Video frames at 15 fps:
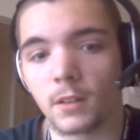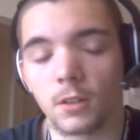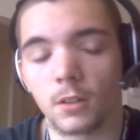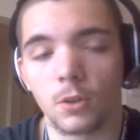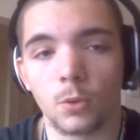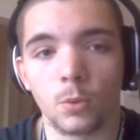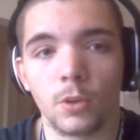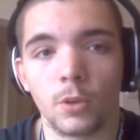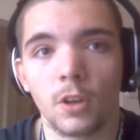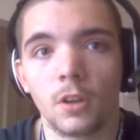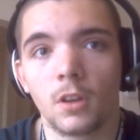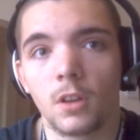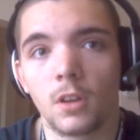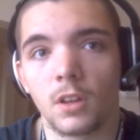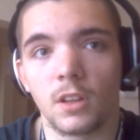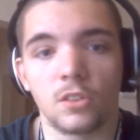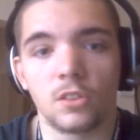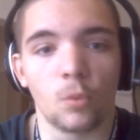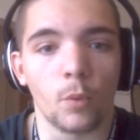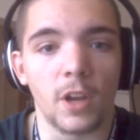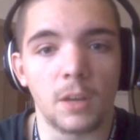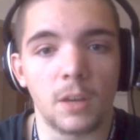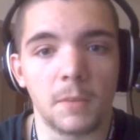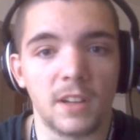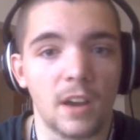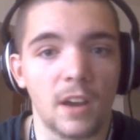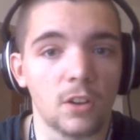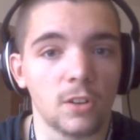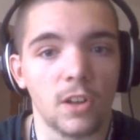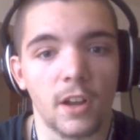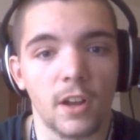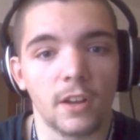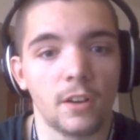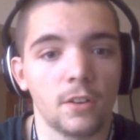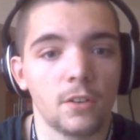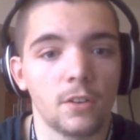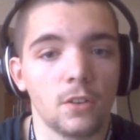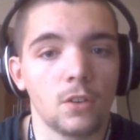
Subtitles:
load isn't weighing me down a lot.